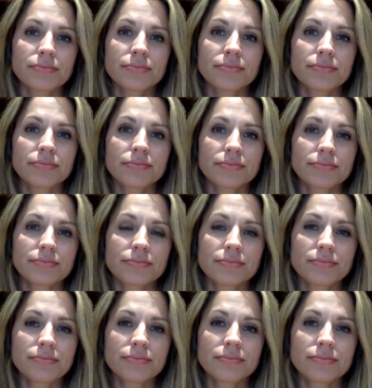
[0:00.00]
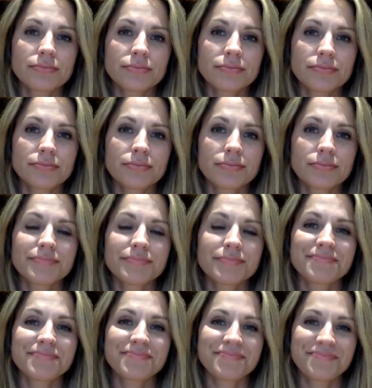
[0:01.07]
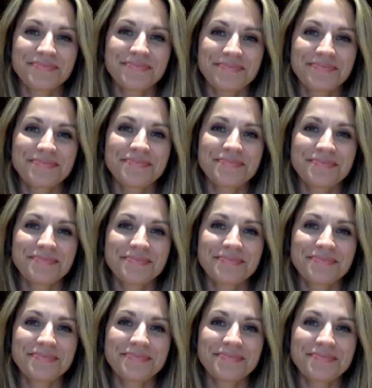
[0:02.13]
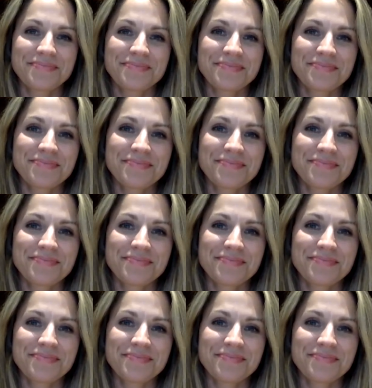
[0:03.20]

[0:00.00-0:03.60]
No words are spoken by the person on screen.